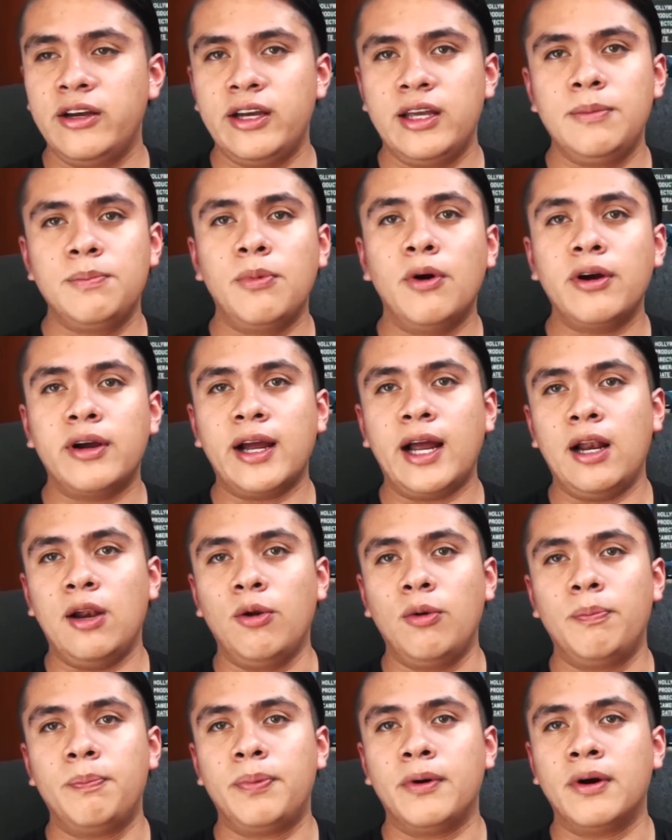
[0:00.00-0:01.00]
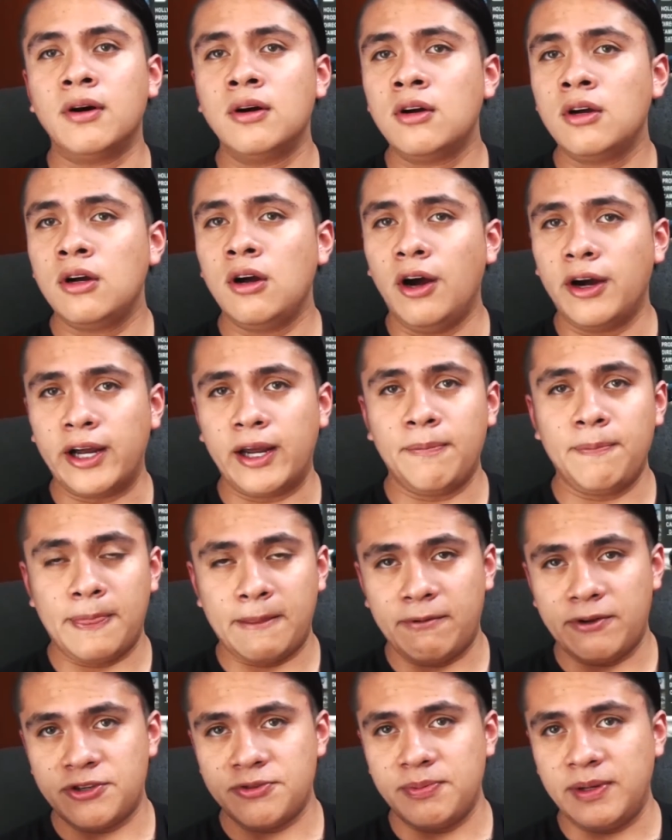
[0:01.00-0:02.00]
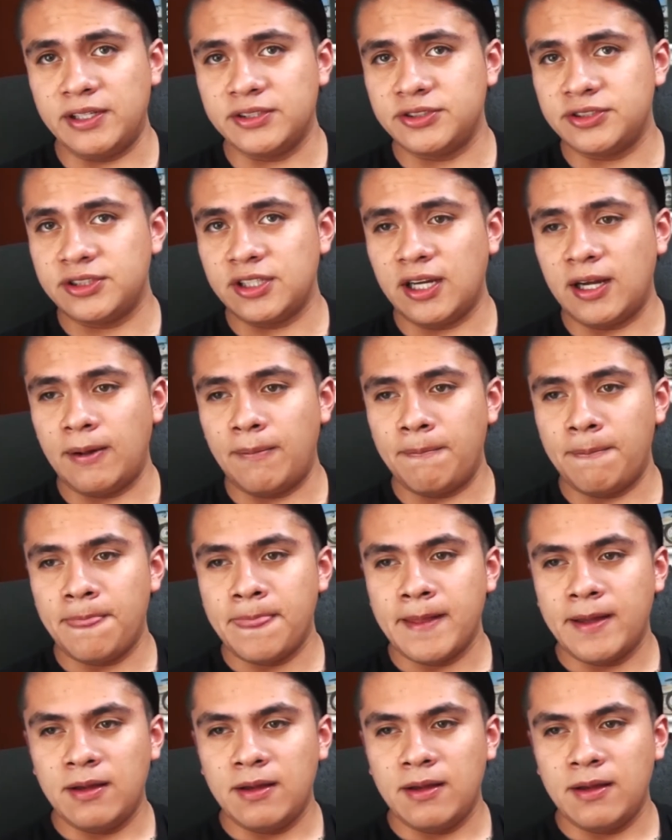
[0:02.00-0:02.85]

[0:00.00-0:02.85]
in bocca al lupo. Okay, which means it